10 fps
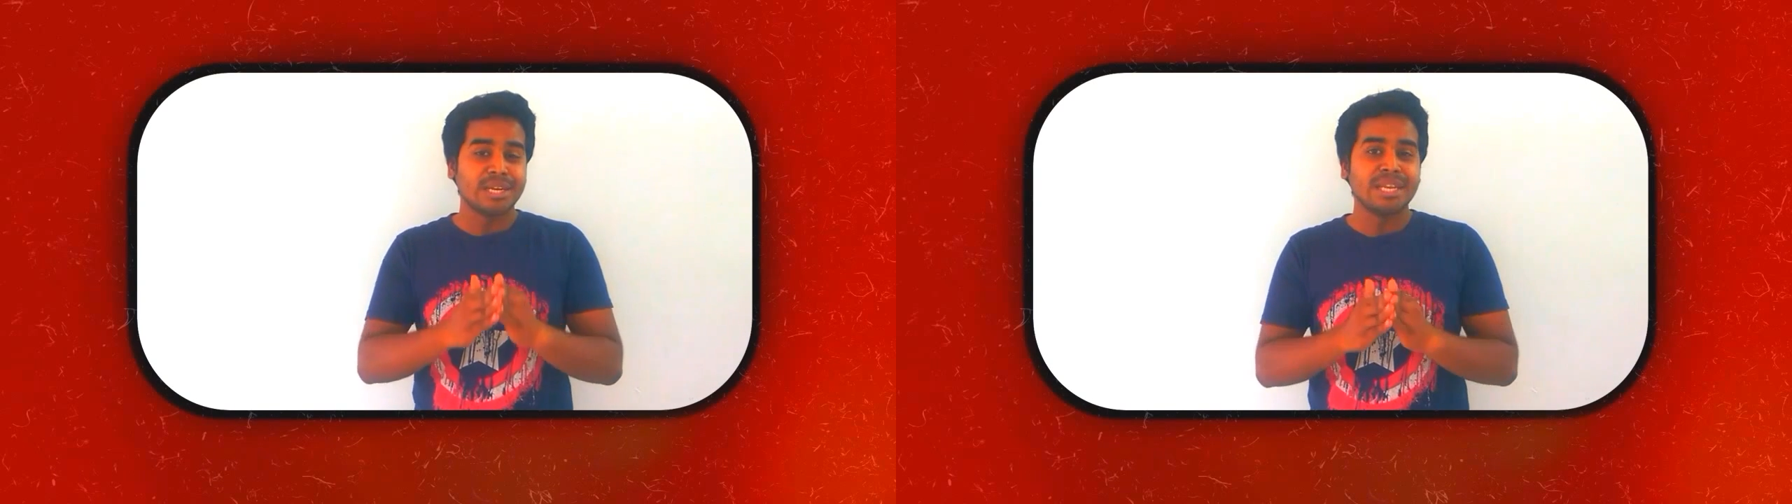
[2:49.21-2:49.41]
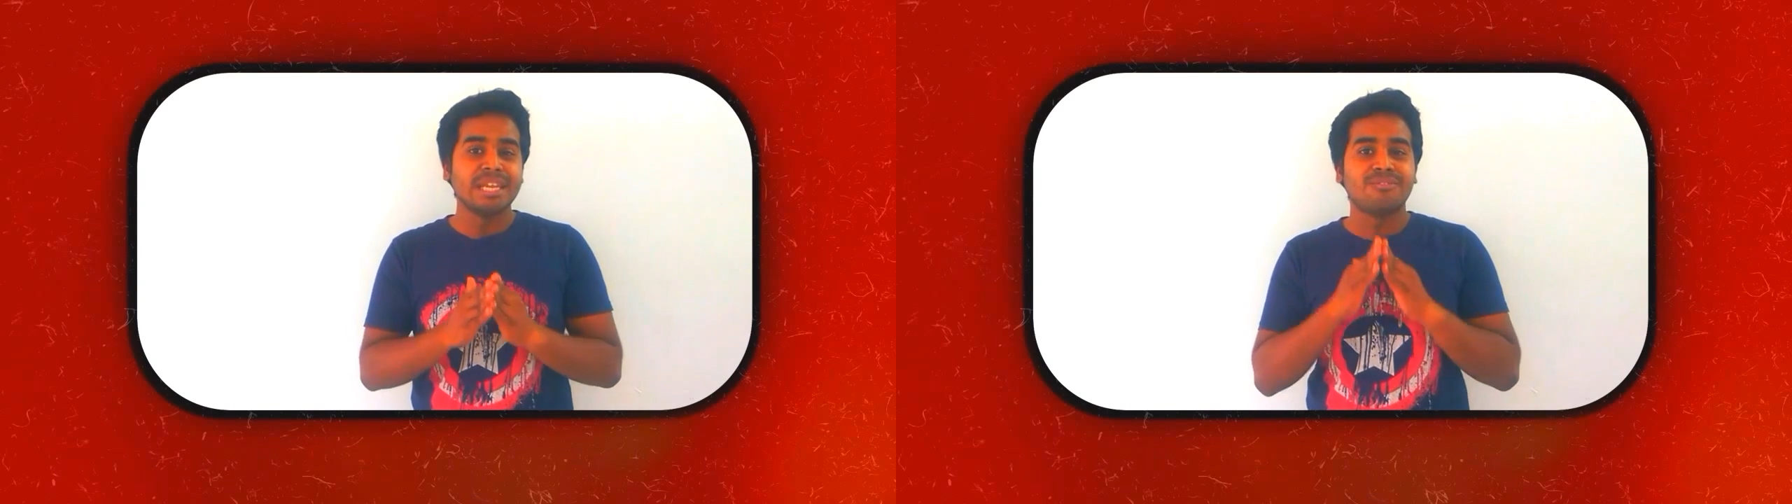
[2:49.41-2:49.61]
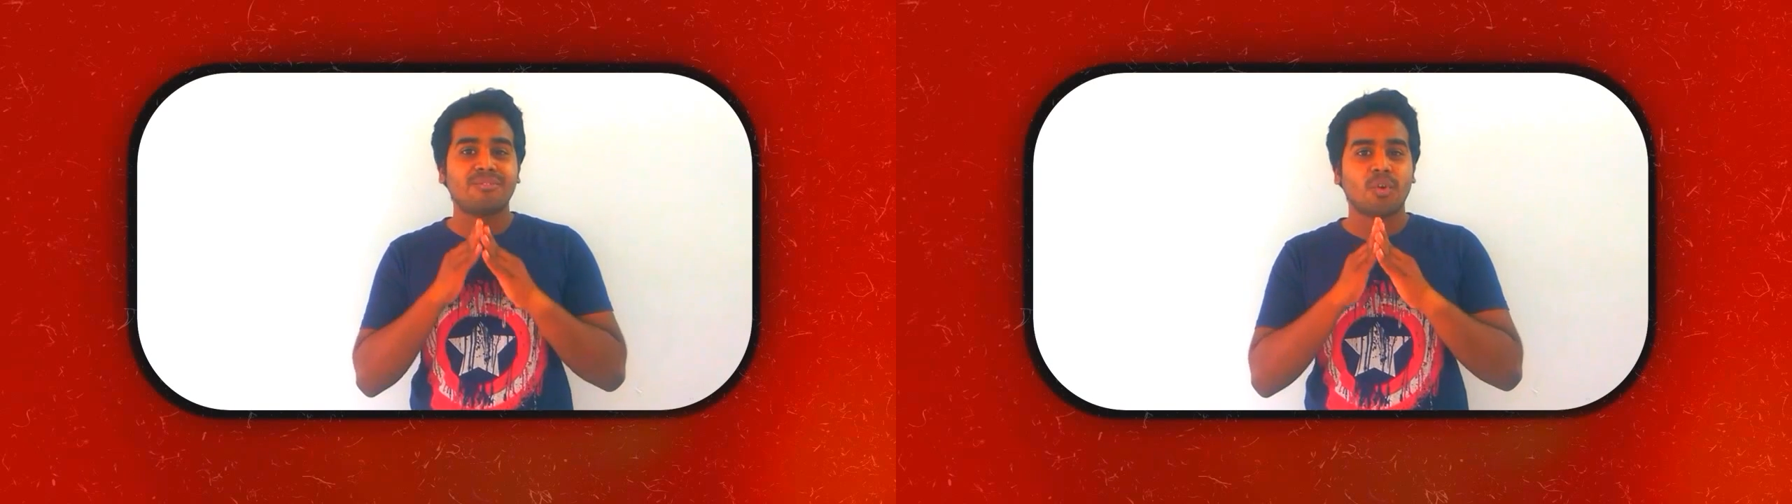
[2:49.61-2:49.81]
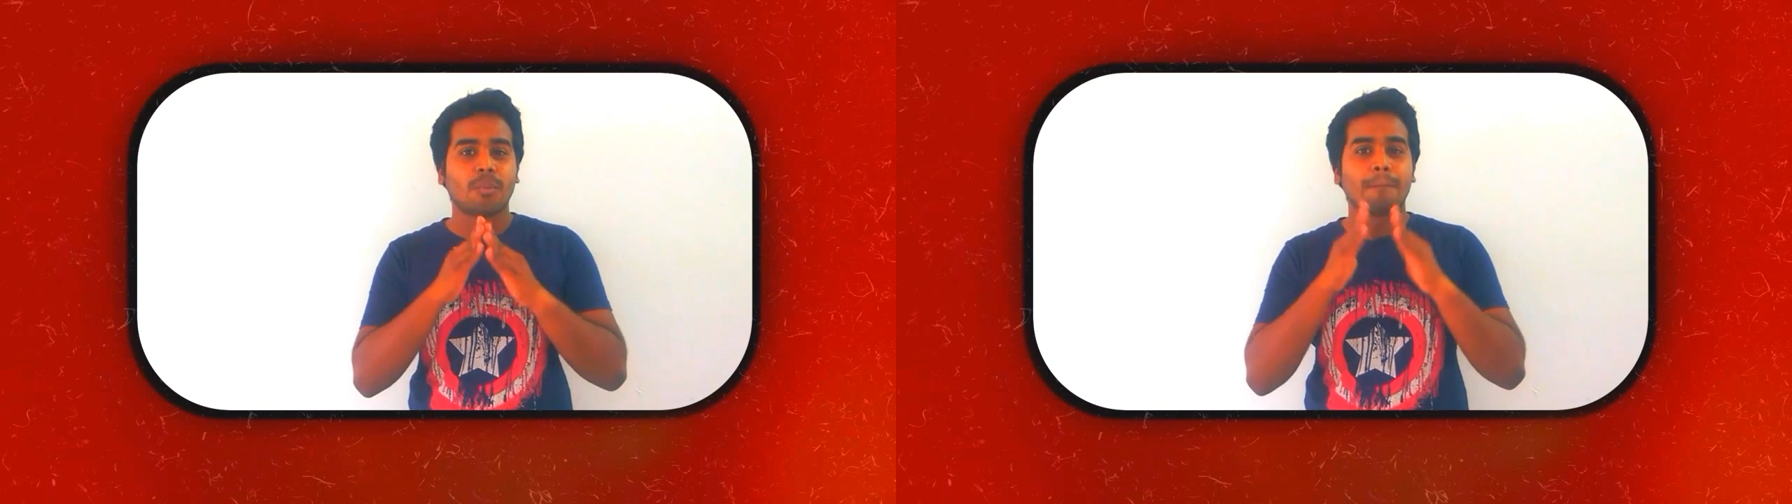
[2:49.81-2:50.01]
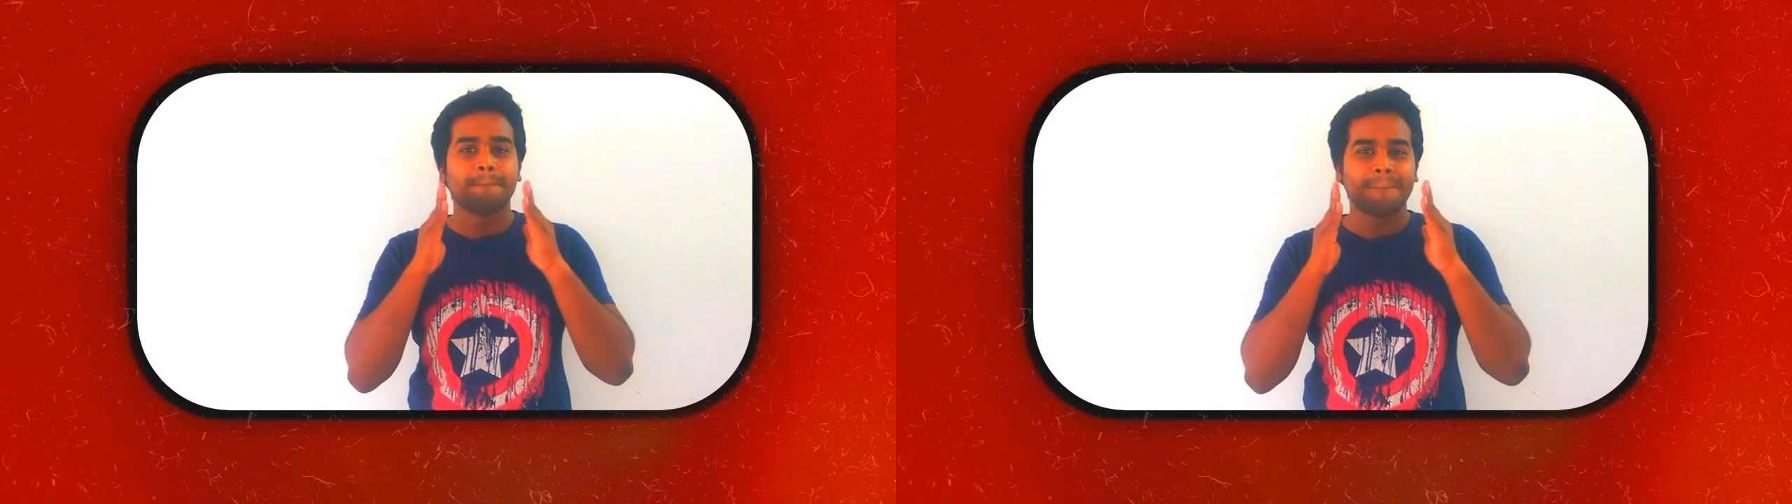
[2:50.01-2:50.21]
need
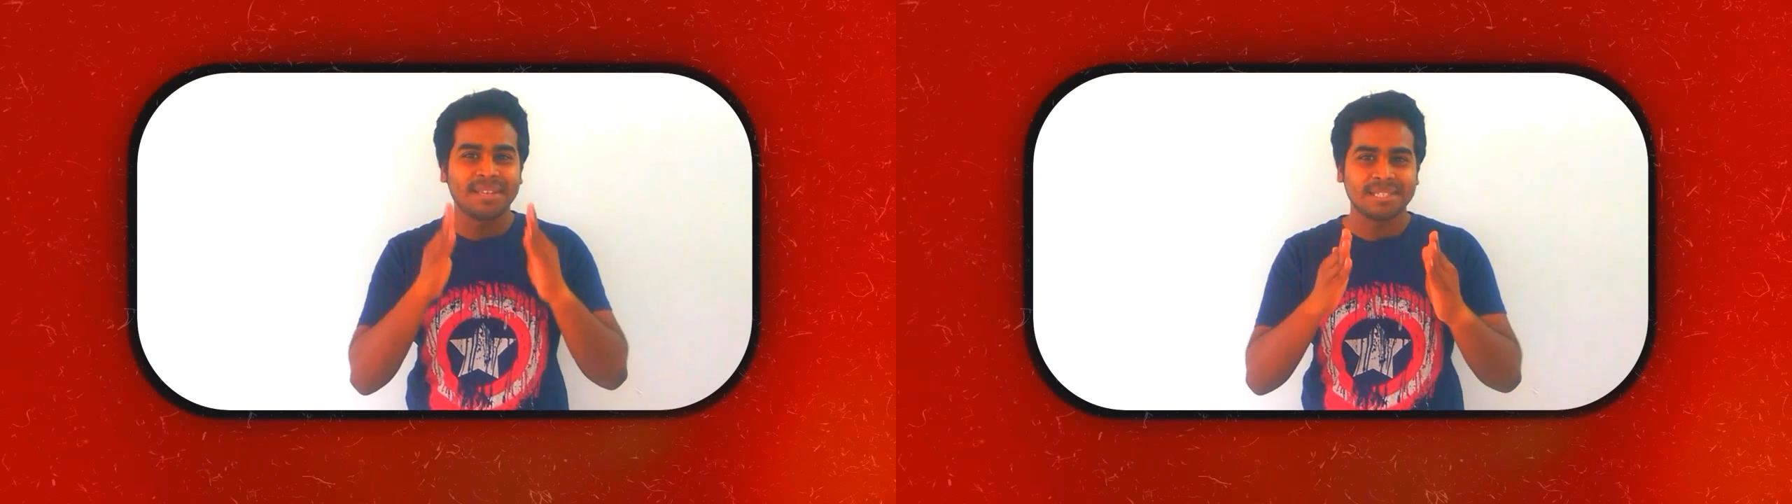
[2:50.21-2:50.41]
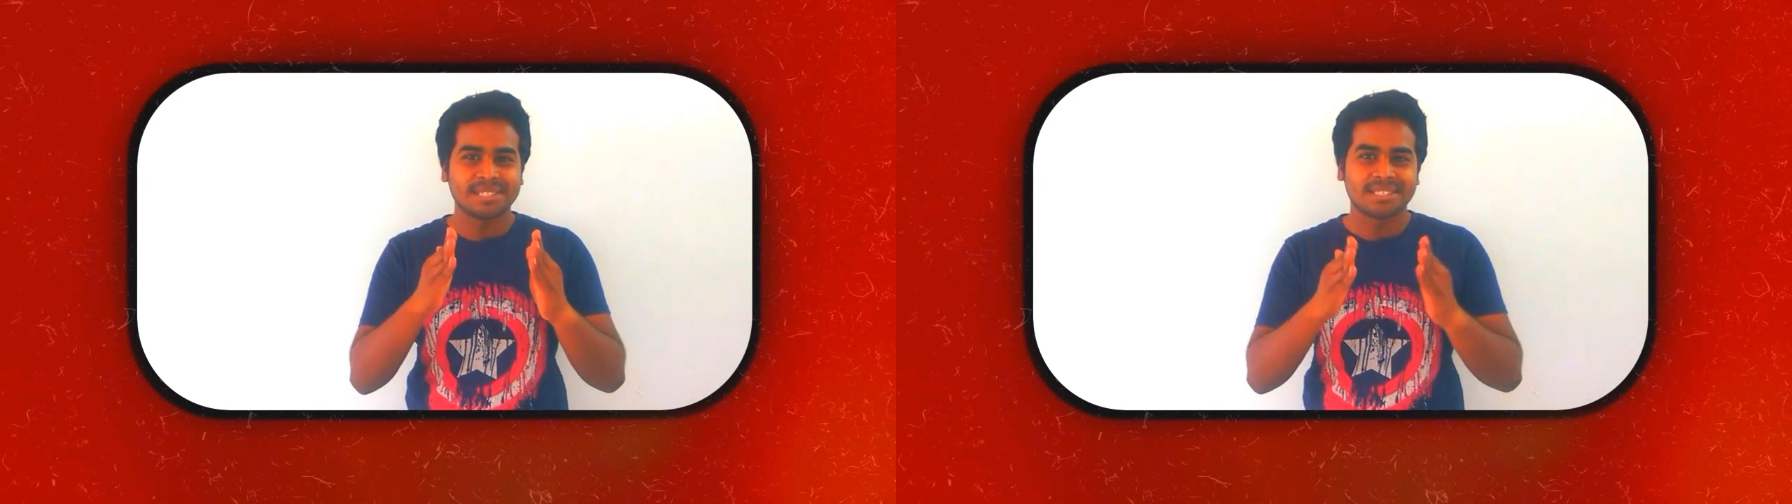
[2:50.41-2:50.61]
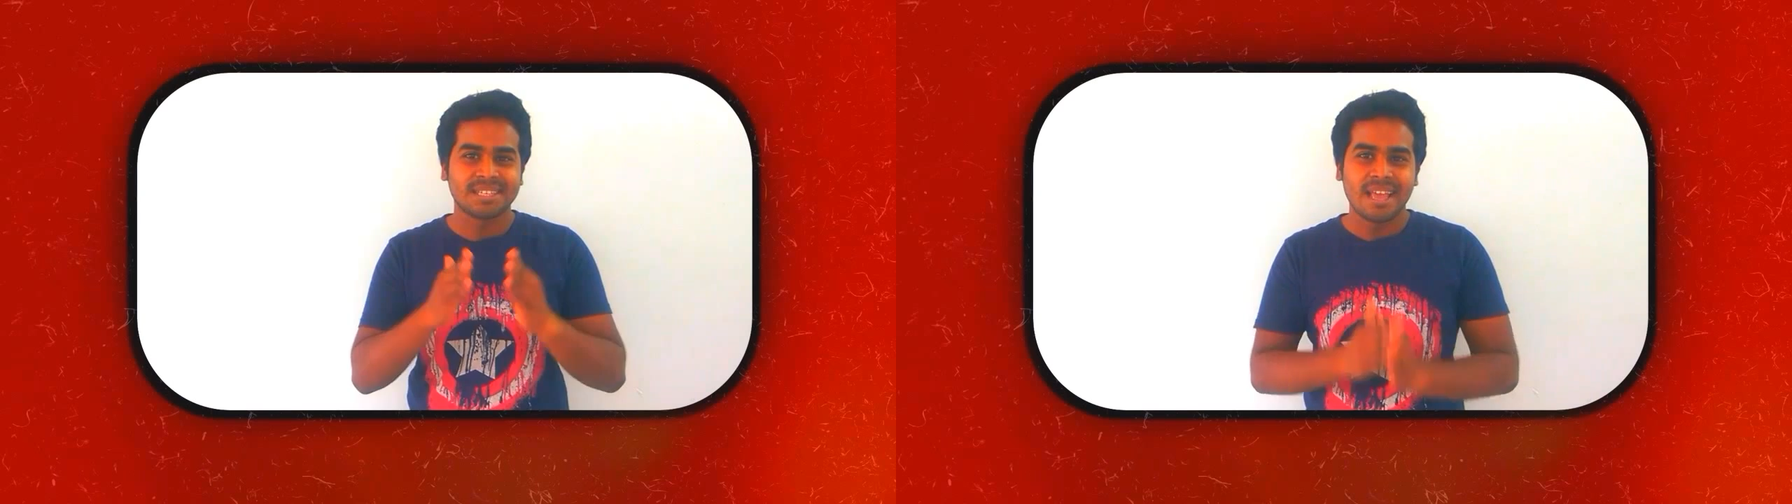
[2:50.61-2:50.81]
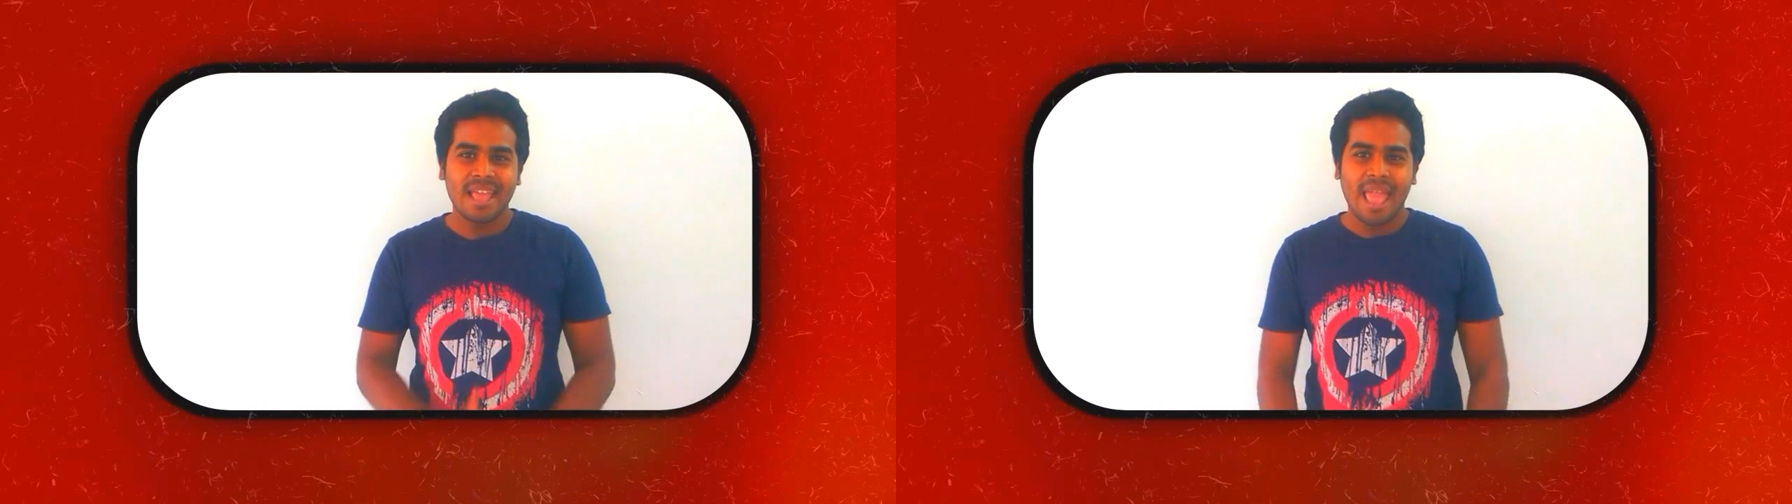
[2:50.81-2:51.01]
for peace.